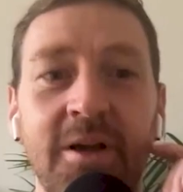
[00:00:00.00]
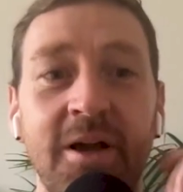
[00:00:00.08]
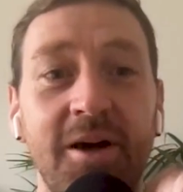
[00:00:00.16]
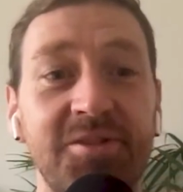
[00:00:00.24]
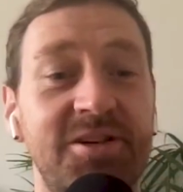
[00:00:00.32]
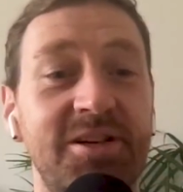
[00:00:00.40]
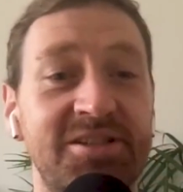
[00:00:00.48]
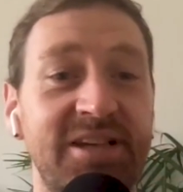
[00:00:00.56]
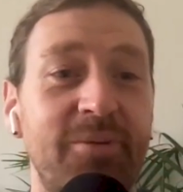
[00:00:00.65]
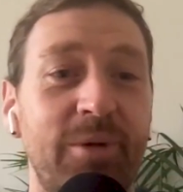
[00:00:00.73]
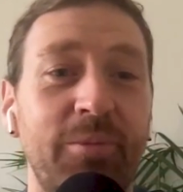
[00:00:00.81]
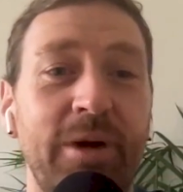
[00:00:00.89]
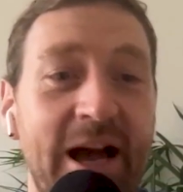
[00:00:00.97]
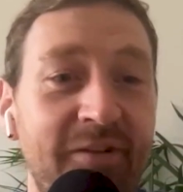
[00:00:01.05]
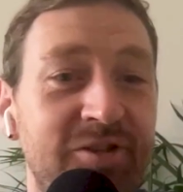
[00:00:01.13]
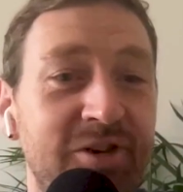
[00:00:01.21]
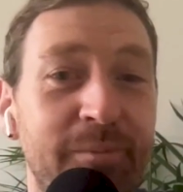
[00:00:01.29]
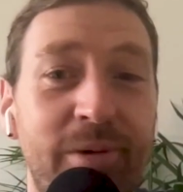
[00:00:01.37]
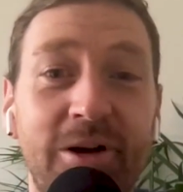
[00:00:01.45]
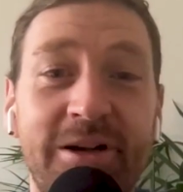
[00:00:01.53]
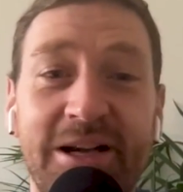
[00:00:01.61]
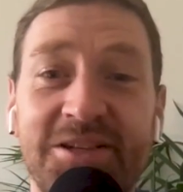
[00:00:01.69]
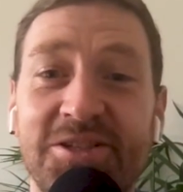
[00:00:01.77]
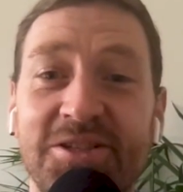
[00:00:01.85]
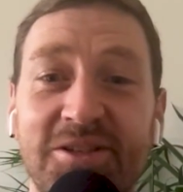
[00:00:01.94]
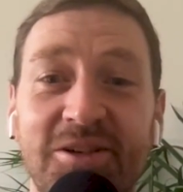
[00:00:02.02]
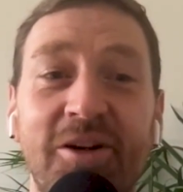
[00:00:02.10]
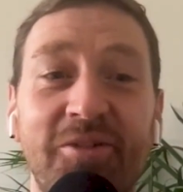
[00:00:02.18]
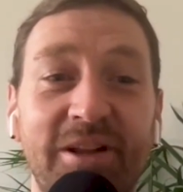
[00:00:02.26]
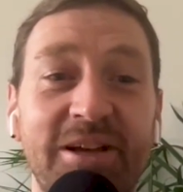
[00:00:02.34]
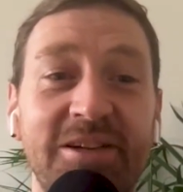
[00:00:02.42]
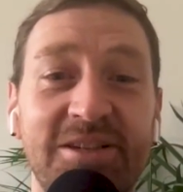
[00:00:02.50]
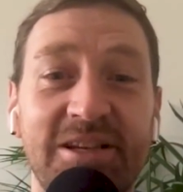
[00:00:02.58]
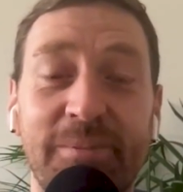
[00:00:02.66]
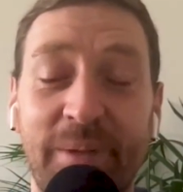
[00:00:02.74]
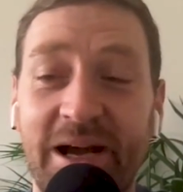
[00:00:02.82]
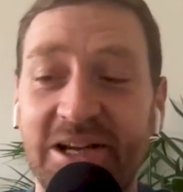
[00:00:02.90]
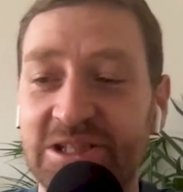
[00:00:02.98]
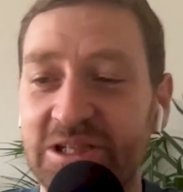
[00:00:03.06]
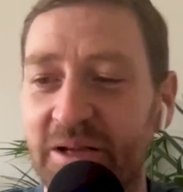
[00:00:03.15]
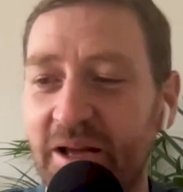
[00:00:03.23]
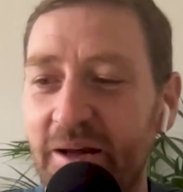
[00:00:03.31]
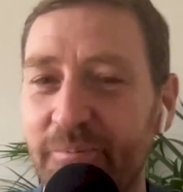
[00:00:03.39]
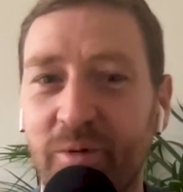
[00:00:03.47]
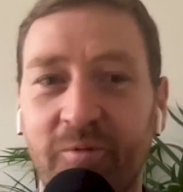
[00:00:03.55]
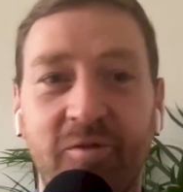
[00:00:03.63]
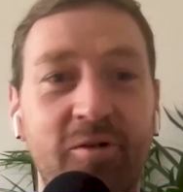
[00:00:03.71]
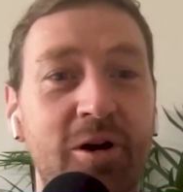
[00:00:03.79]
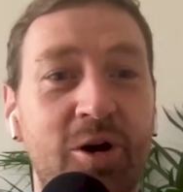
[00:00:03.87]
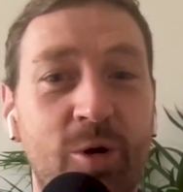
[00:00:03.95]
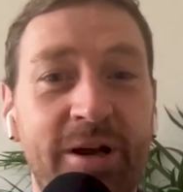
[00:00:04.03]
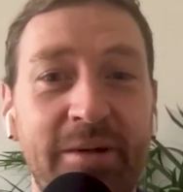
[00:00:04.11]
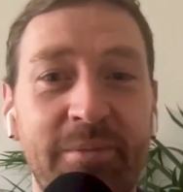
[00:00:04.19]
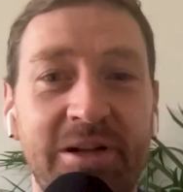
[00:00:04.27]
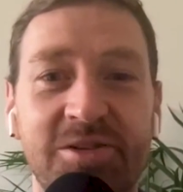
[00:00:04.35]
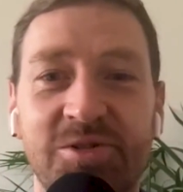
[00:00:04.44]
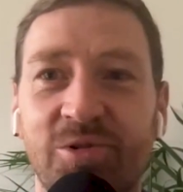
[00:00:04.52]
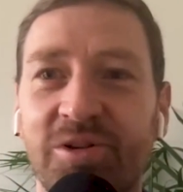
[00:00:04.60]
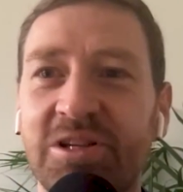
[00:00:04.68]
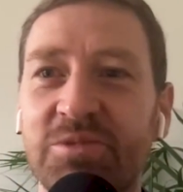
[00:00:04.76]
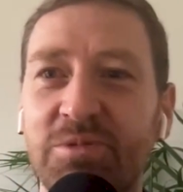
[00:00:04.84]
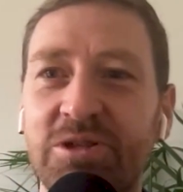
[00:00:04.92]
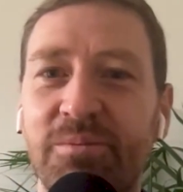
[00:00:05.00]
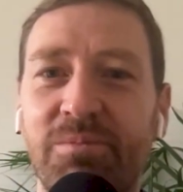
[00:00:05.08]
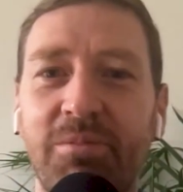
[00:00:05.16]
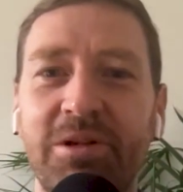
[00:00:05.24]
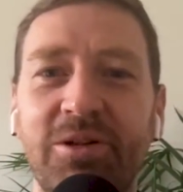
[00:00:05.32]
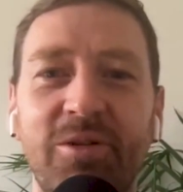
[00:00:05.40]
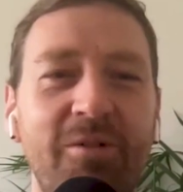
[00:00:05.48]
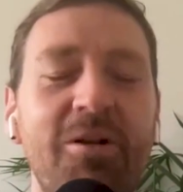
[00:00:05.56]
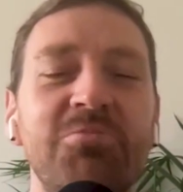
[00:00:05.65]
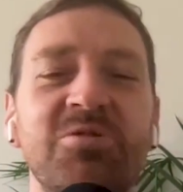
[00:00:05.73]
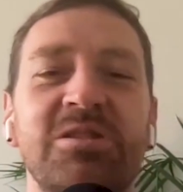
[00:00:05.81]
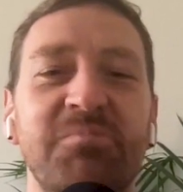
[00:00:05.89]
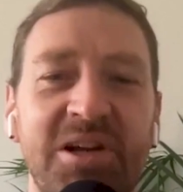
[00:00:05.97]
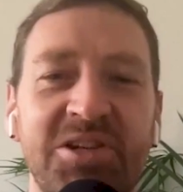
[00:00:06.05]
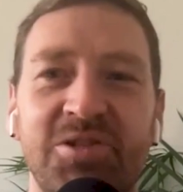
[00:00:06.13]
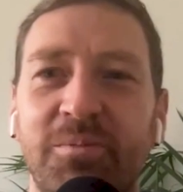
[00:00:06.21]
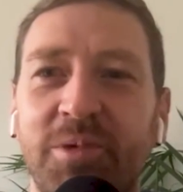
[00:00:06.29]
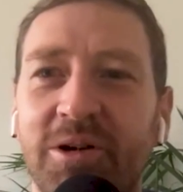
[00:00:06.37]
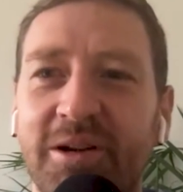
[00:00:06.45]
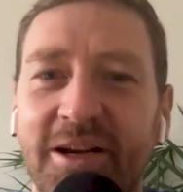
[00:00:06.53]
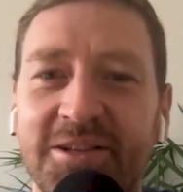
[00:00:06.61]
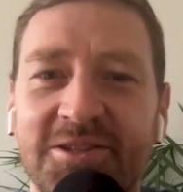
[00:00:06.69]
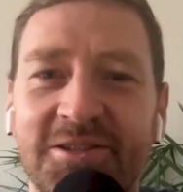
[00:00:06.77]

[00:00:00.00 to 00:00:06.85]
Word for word: I was going to say we, we have done podcasts on this in the past, uh, but for our Cricket Matters audience, we should probably do their own special podcast.